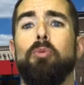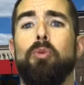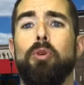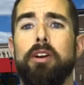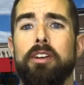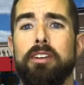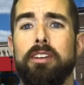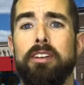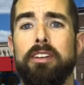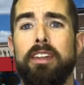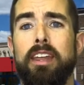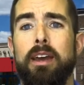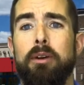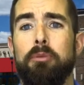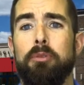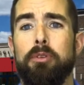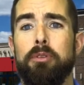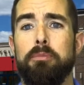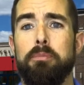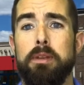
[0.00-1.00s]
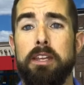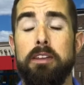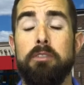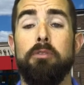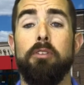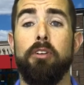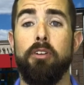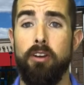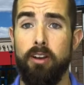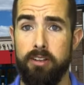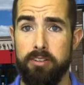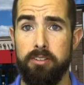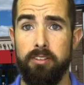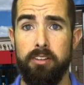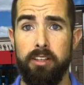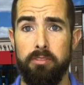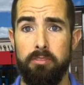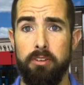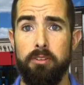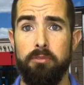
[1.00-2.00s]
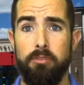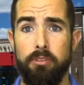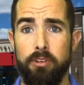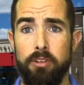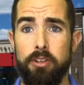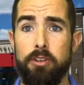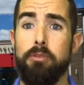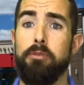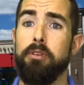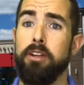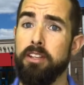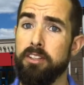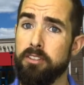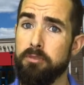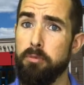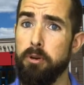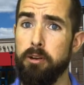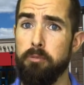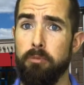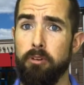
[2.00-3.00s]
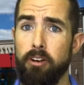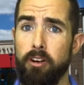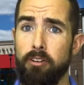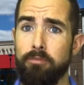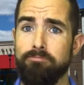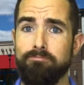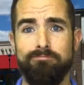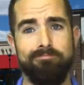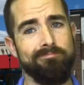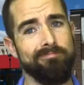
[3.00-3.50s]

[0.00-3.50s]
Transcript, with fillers: what that would be for cost of living for you in Springboro.